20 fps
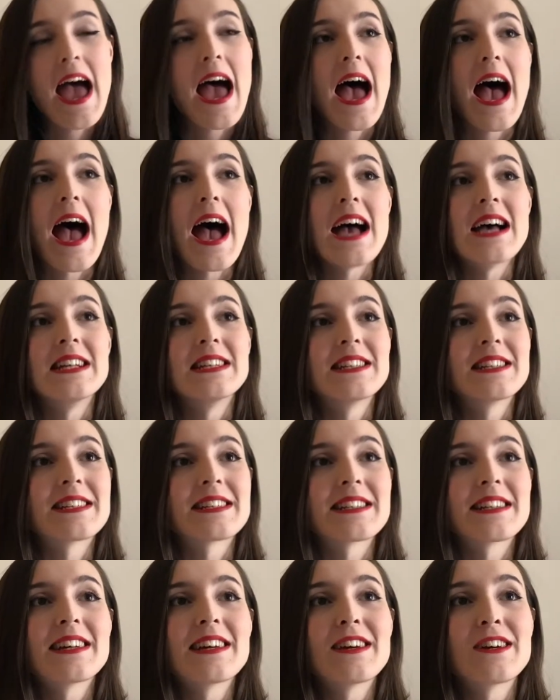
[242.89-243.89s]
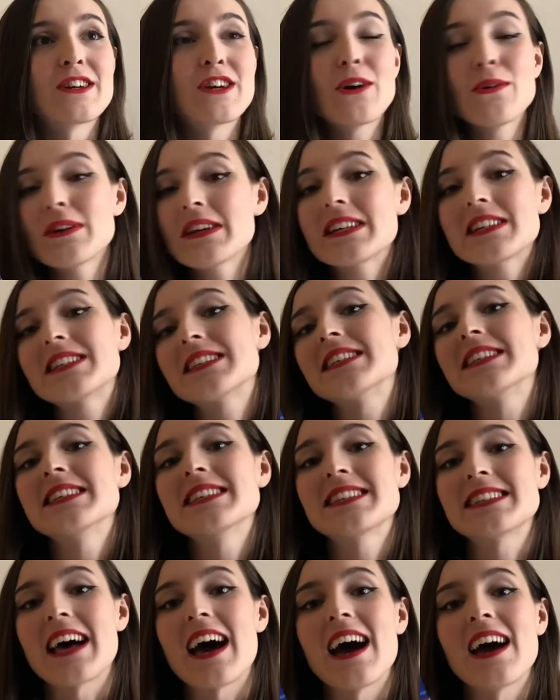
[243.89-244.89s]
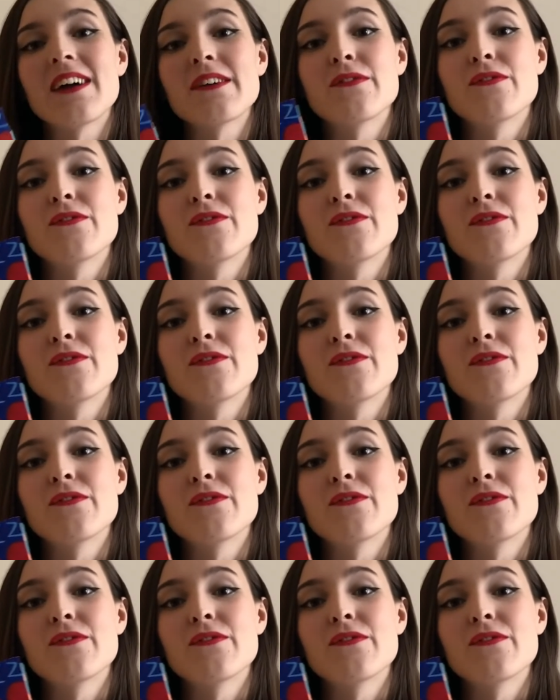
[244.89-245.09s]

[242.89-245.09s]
And going into this, I